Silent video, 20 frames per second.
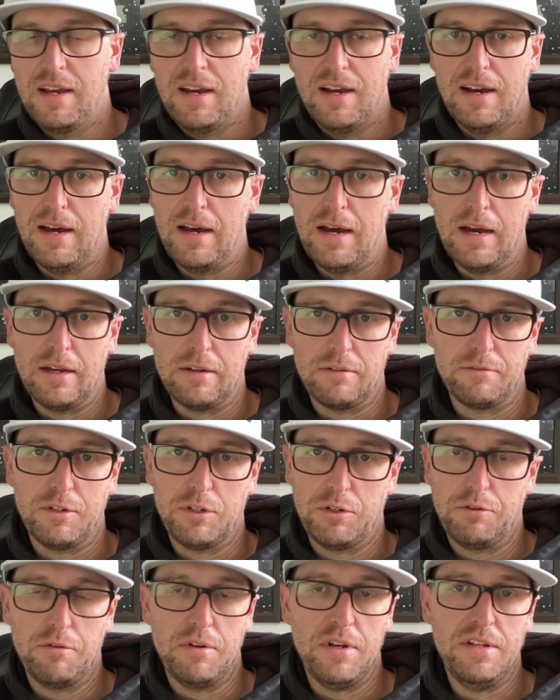are
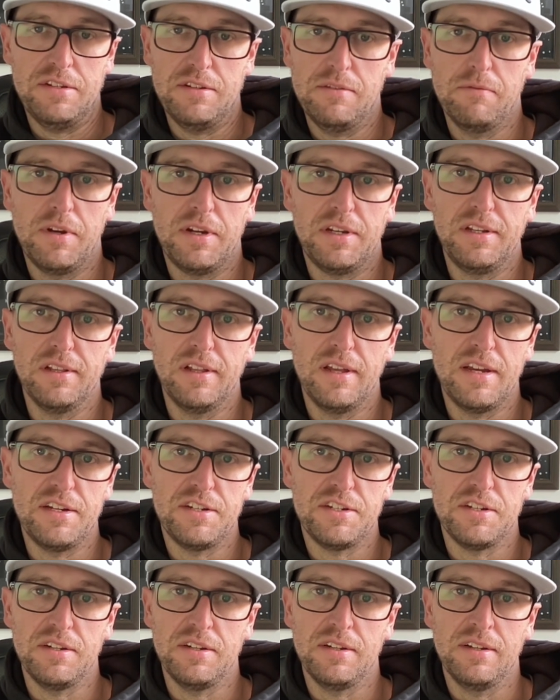greens and
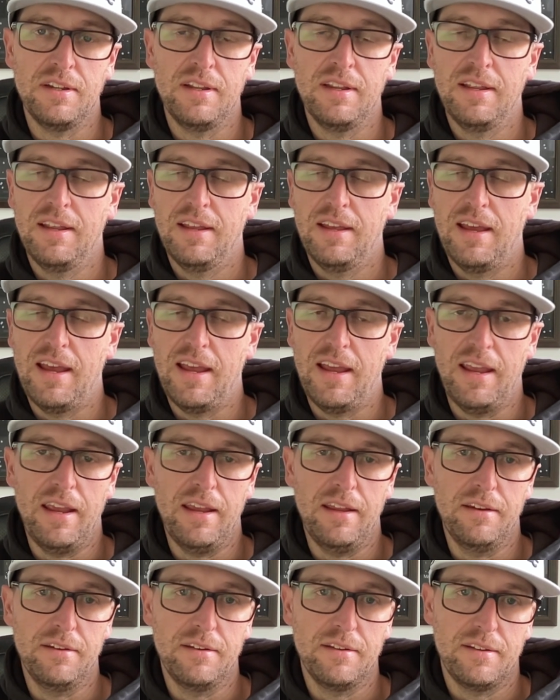regulation
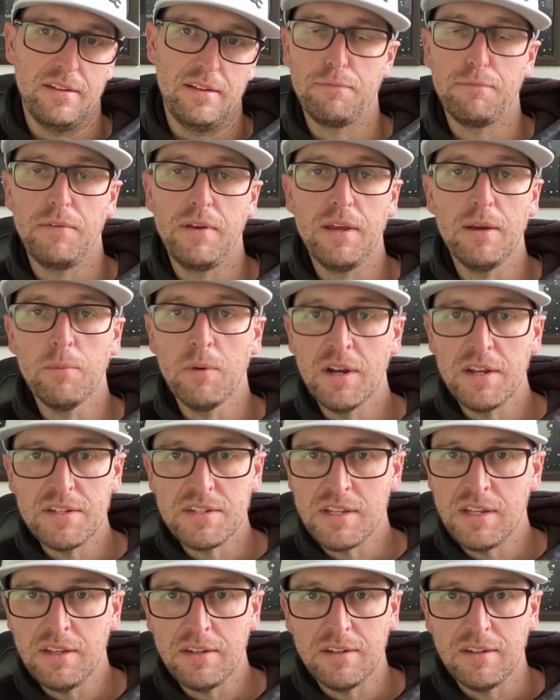and
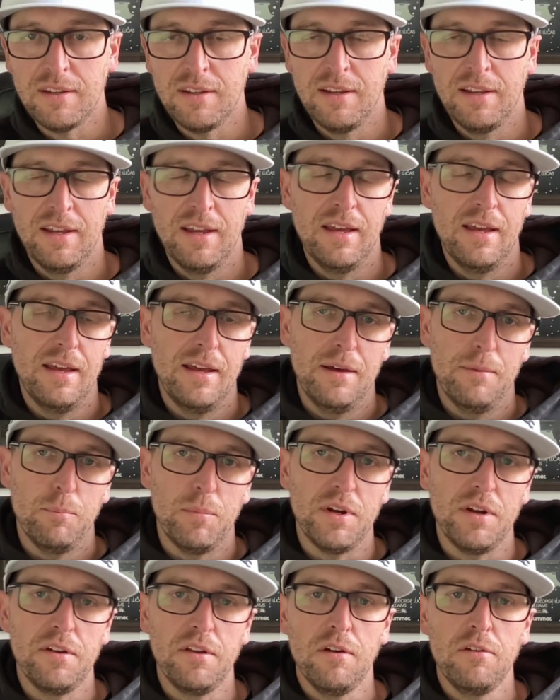fairways hit,
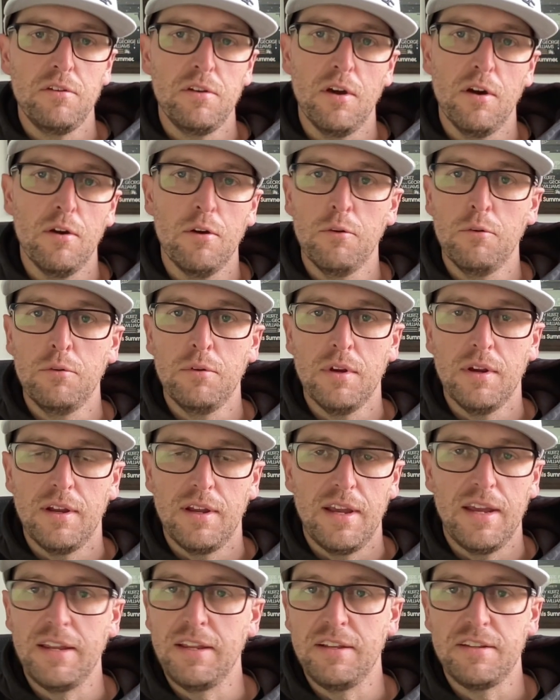but I don't know
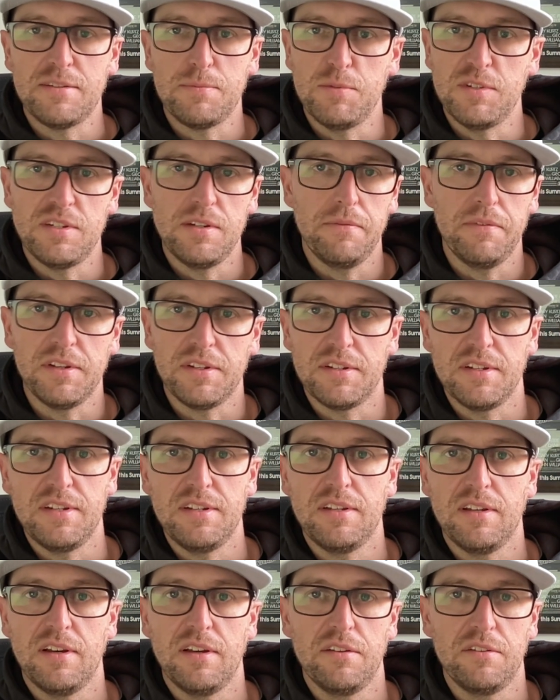any specific
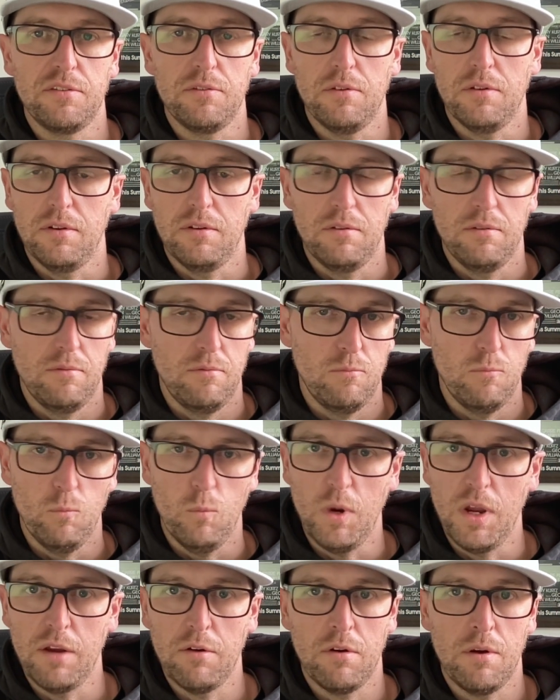details on
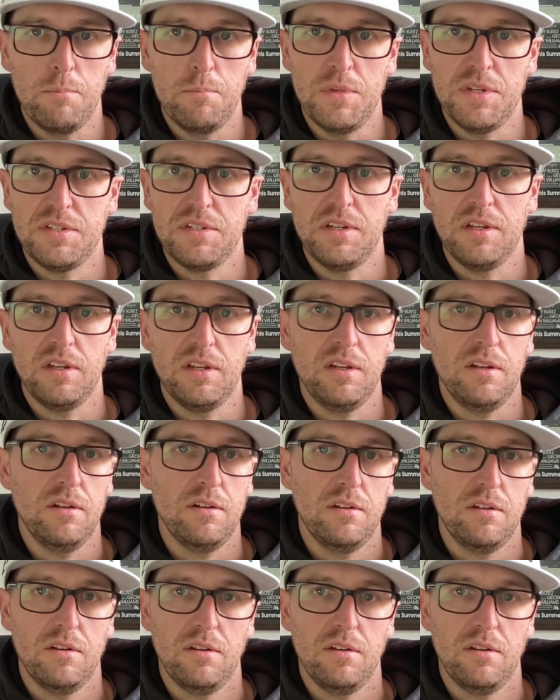where I'm missing,